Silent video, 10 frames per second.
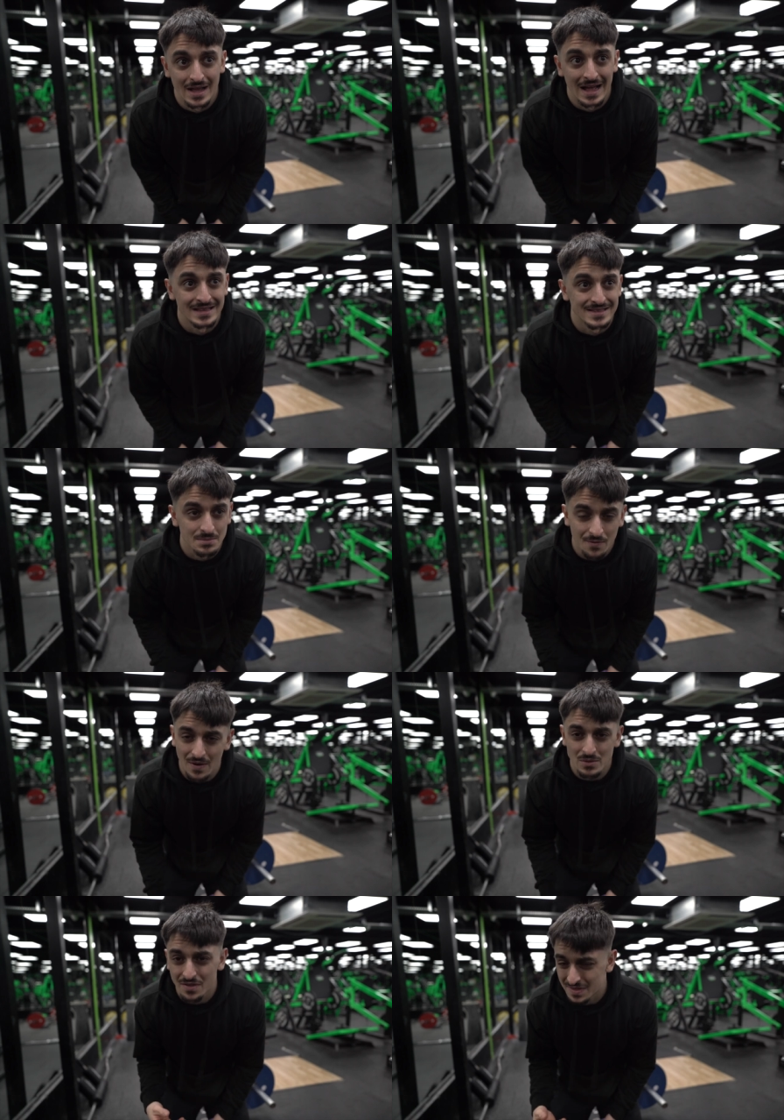and to be
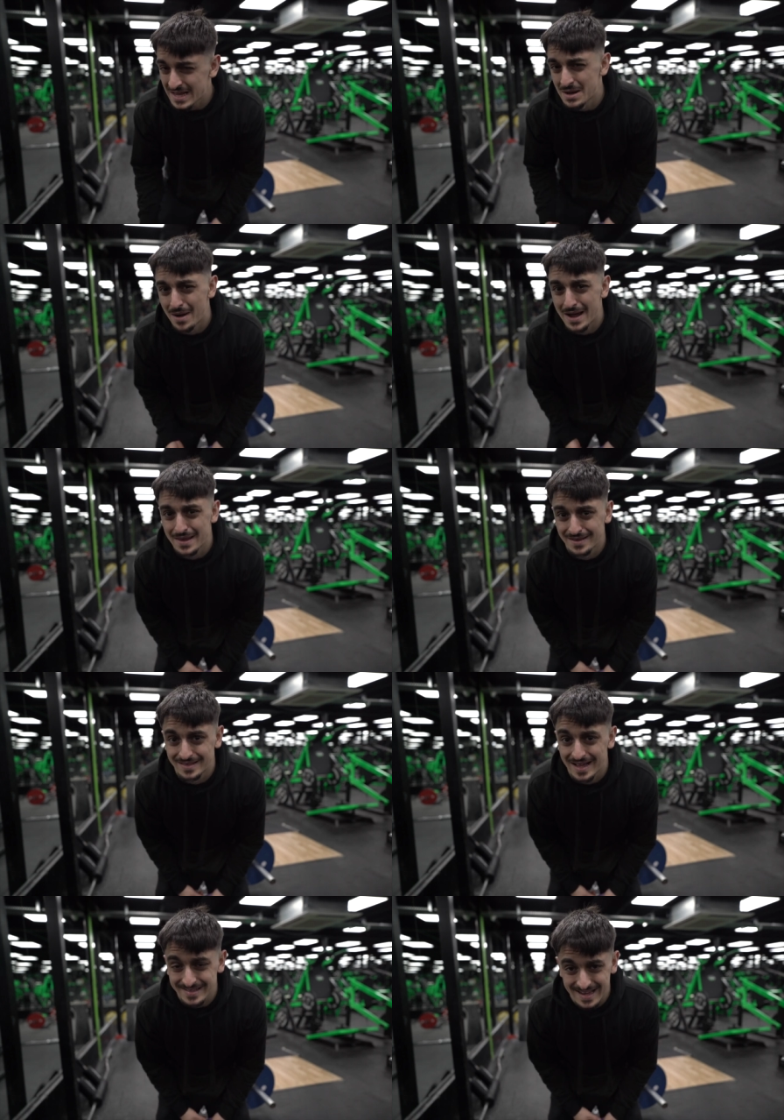fair, when you think about it,
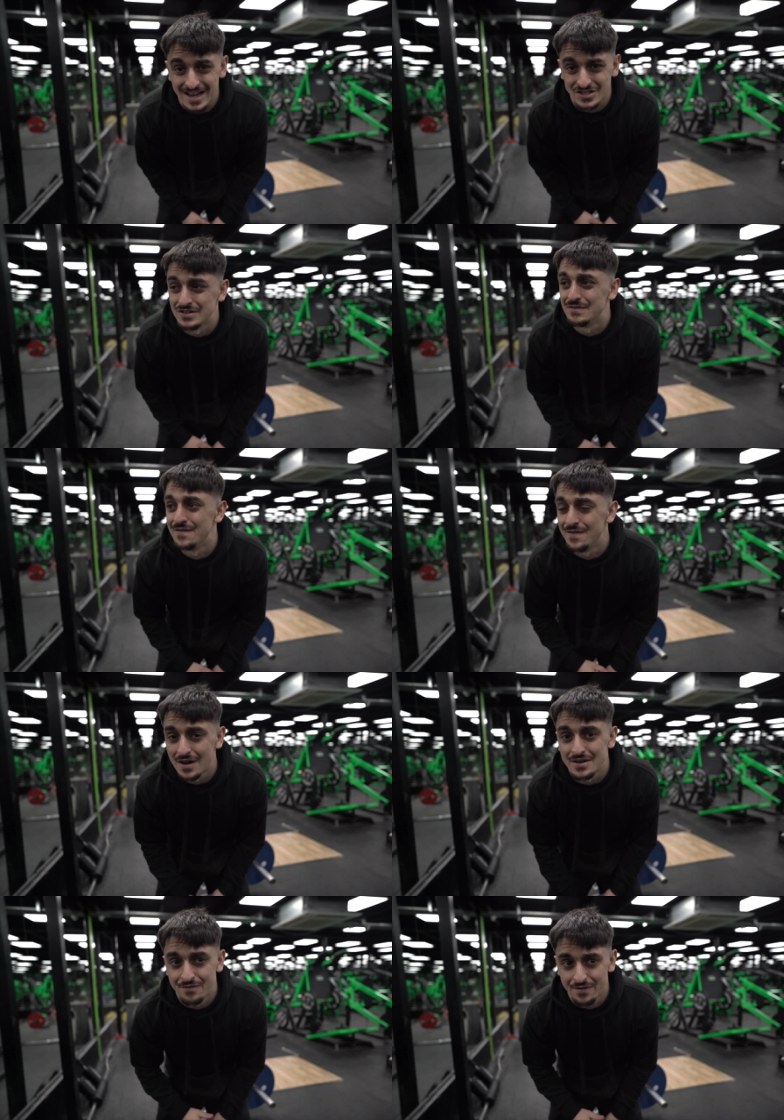that's actually
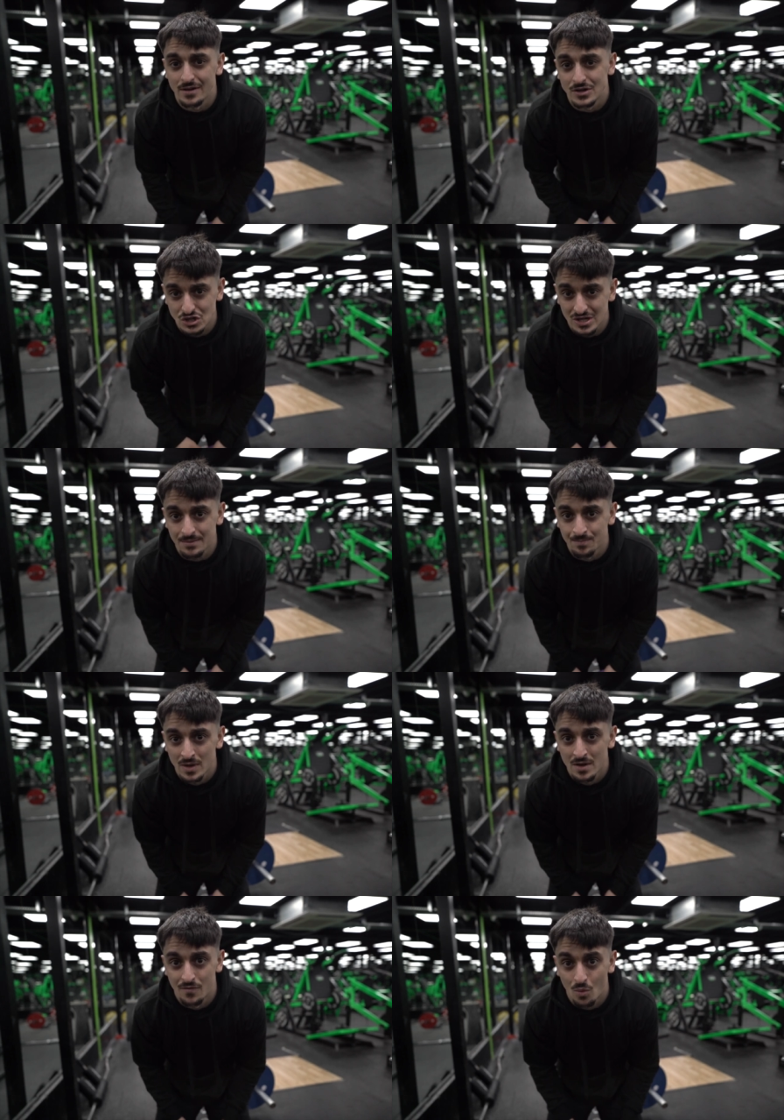very, very cheap
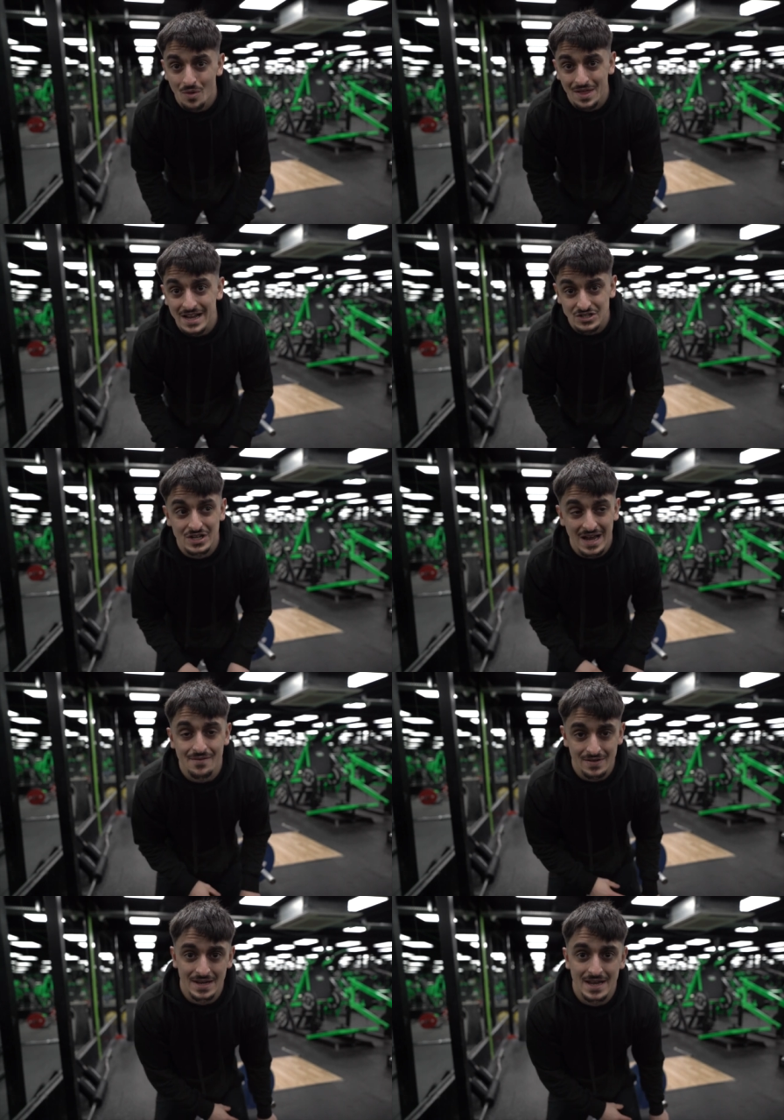for what they actually
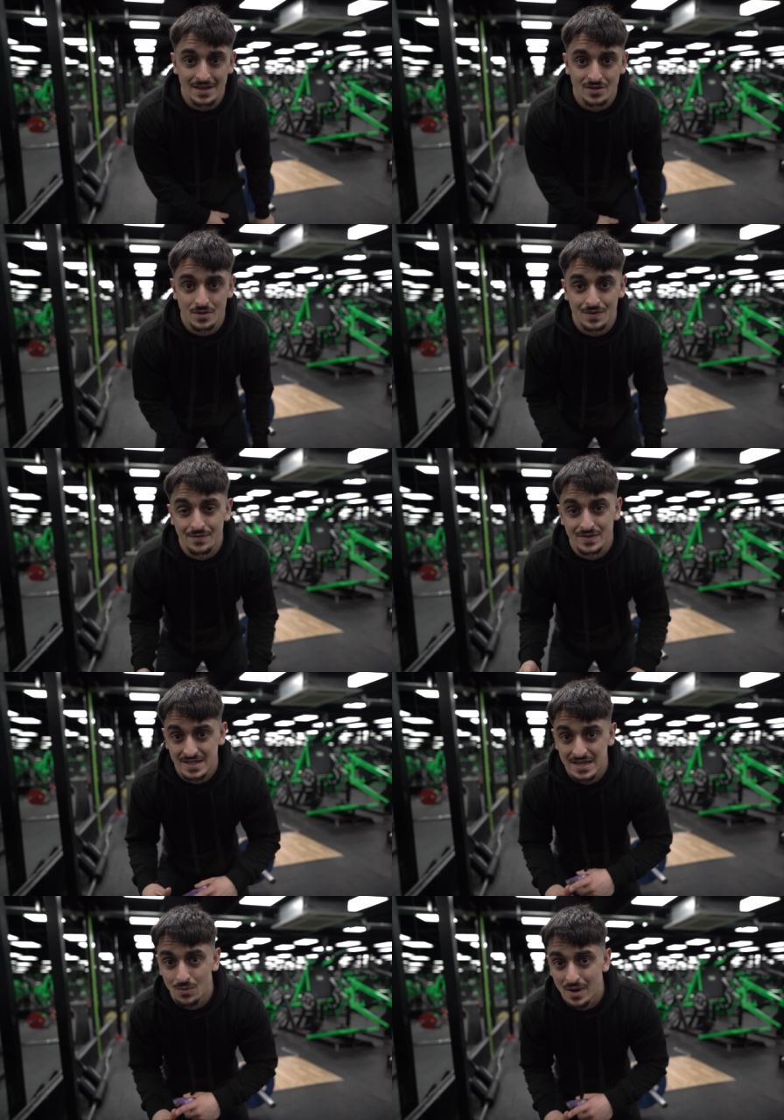have in here in terms of that
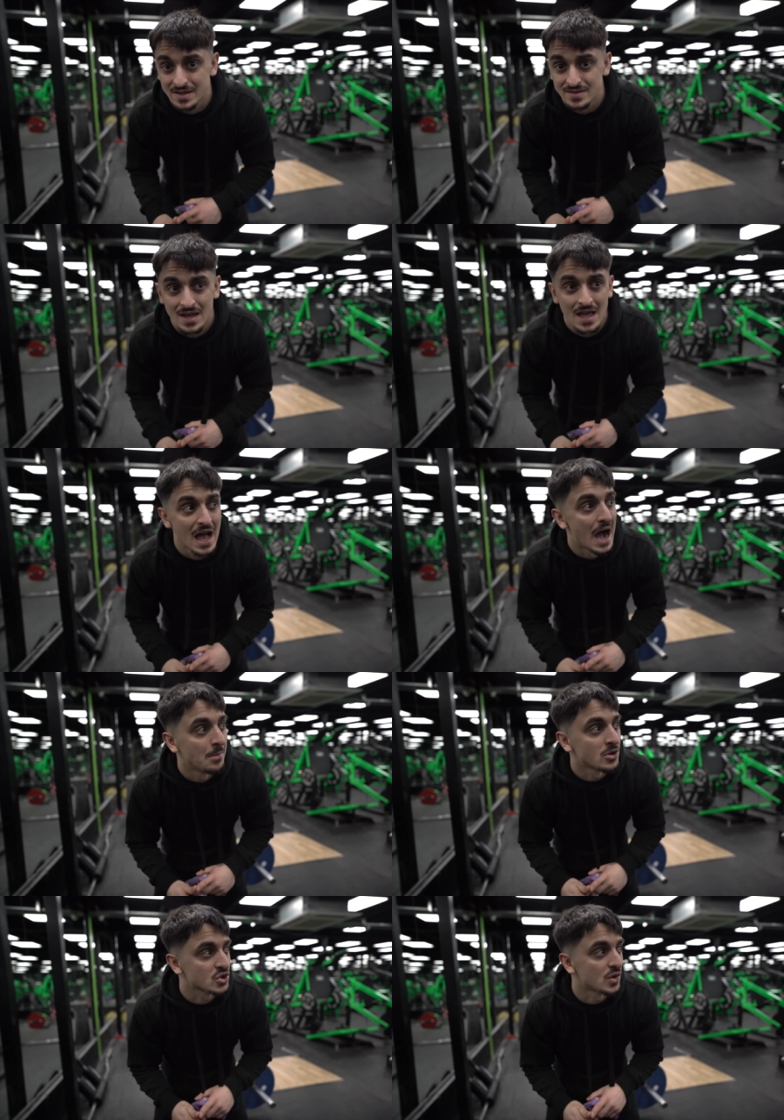facility-wise.
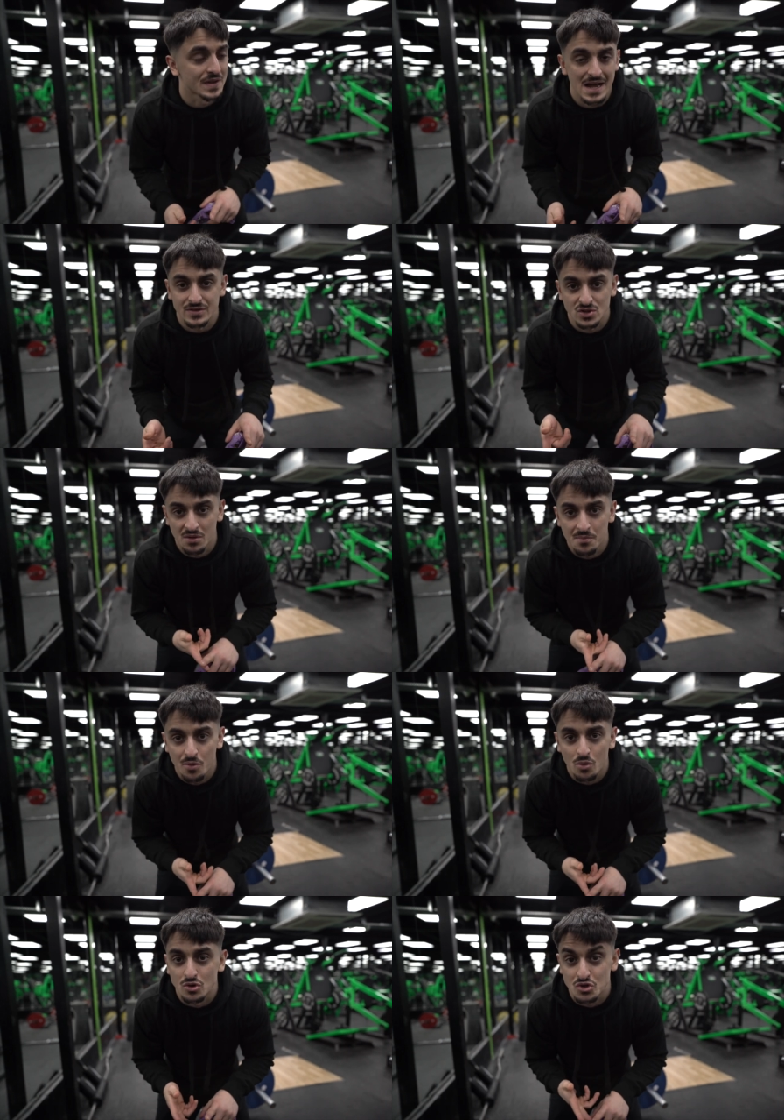I'm not sure if they have a swimming
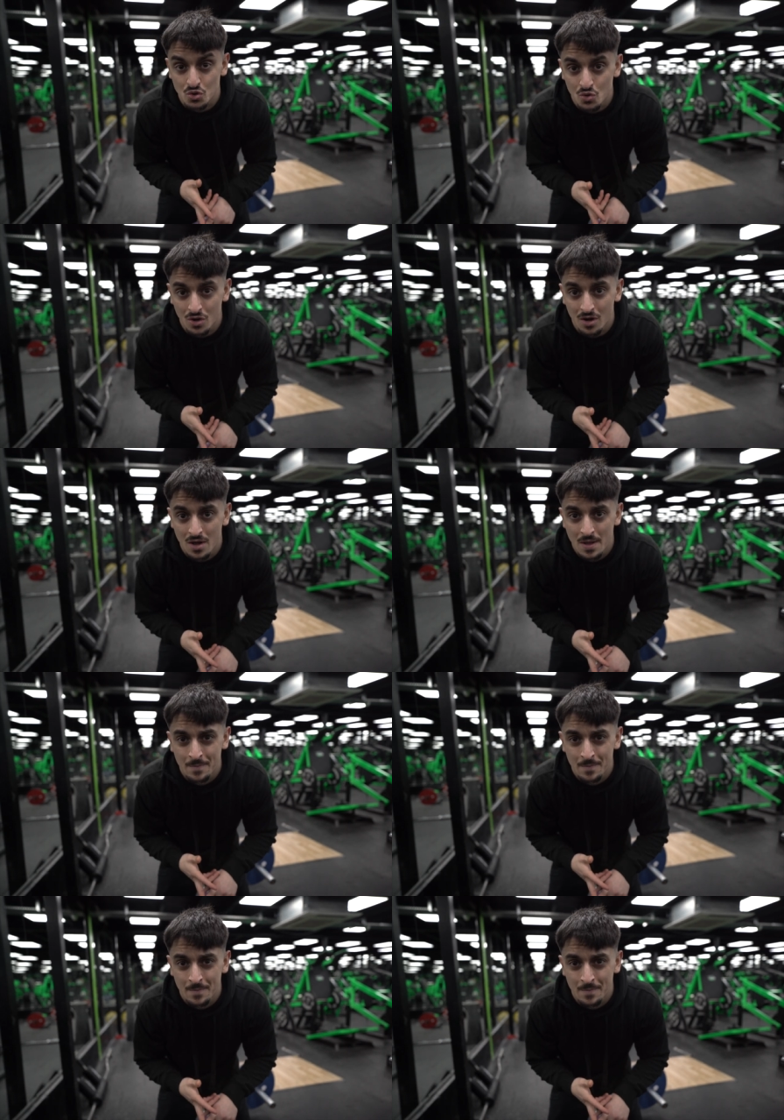pool or a sauna,